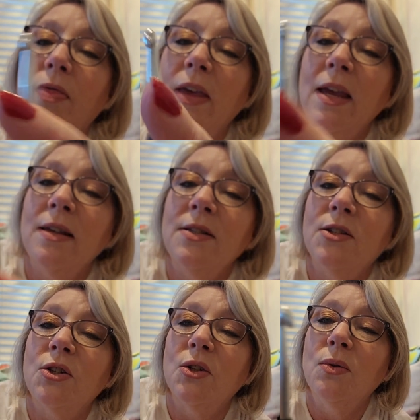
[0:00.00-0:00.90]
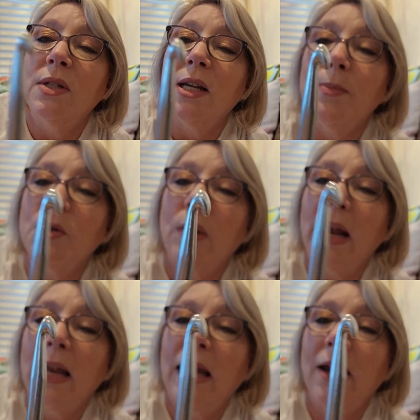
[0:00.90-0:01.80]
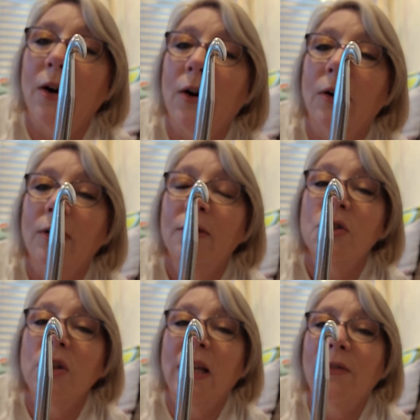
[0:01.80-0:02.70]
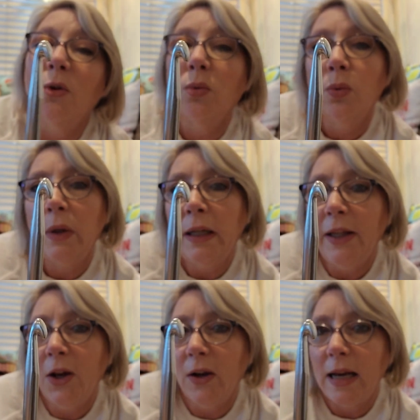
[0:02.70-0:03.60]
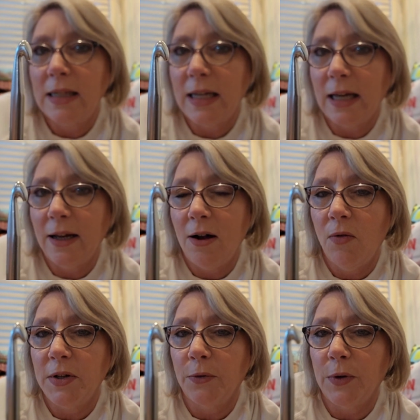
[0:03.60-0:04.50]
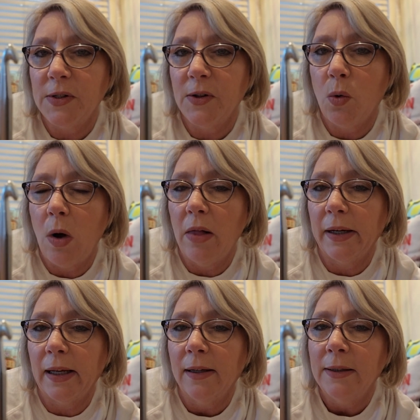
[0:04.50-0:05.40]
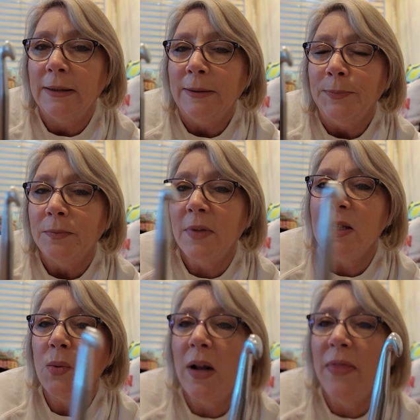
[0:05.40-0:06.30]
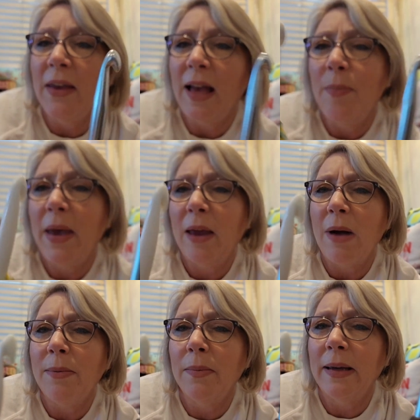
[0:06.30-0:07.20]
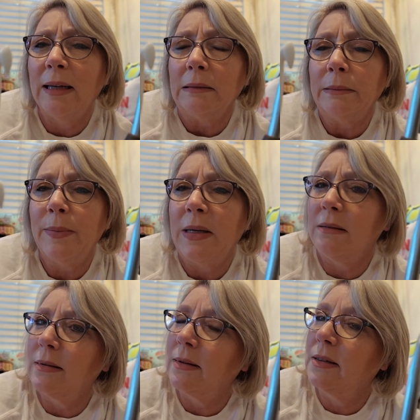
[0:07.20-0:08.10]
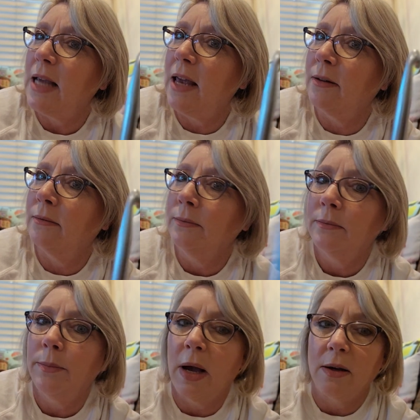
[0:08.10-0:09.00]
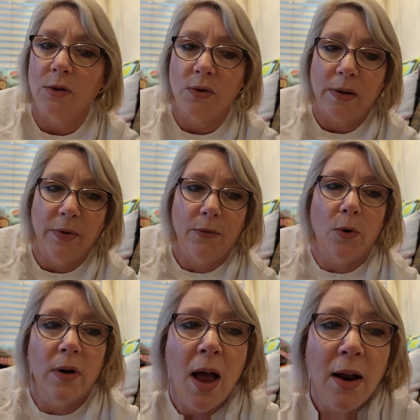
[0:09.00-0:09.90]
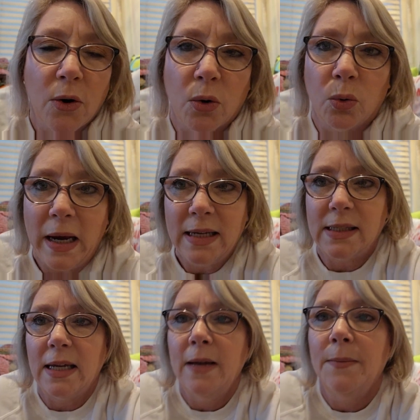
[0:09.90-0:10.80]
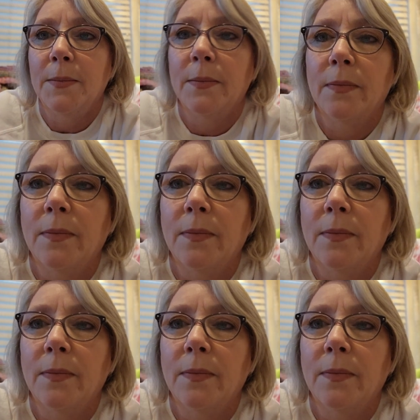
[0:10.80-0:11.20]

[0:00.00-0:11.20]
these 2 tips right here should give you a really good idea of the difference in the quality. This one I think I paid probably maybe 10 bucks or something for. Not crazy.